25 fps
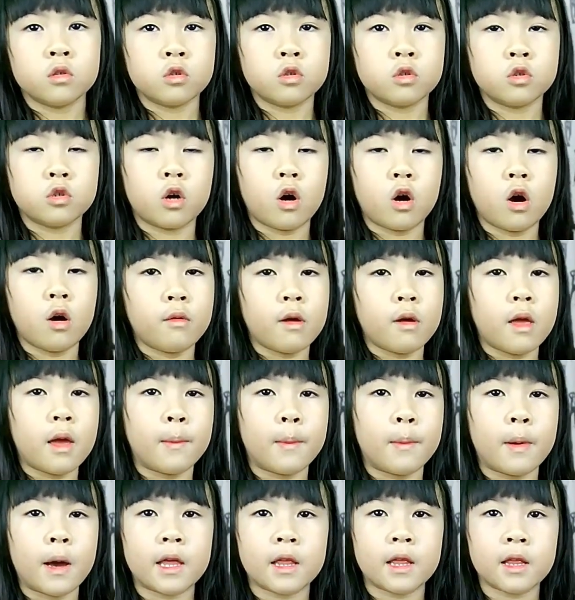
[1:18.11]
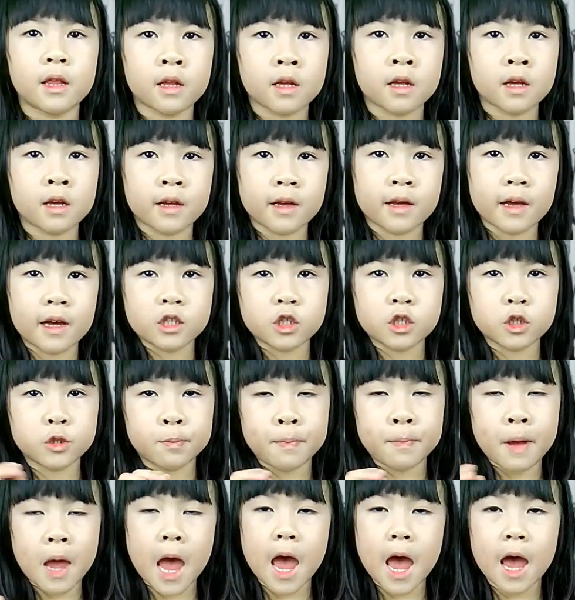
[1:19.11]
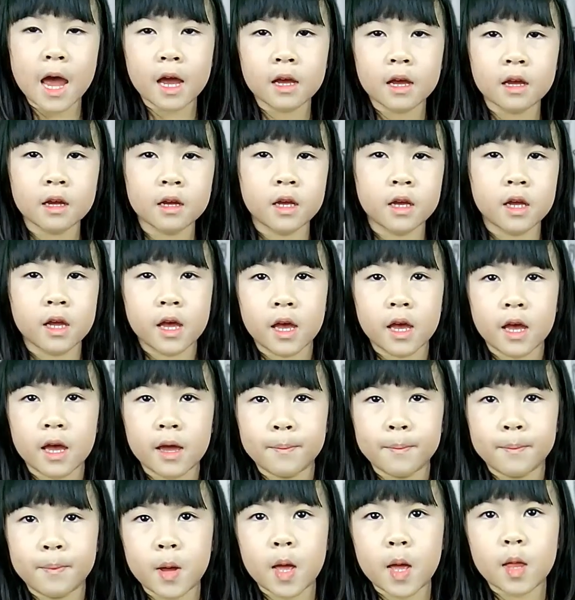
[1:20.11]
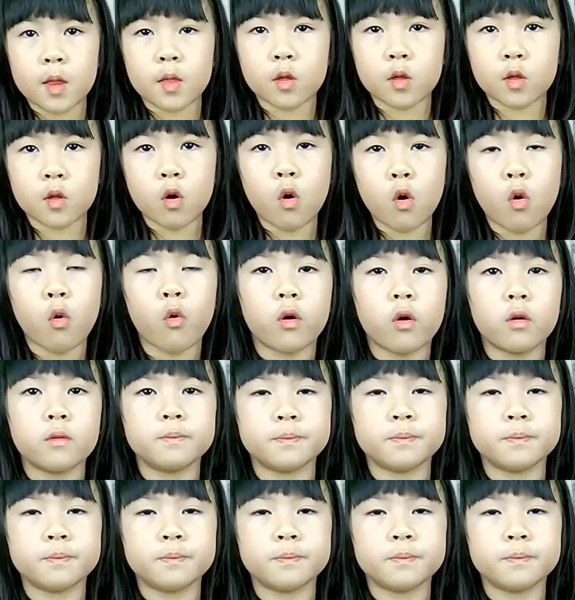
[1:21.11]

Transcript: draw with my sketch pad and pencil.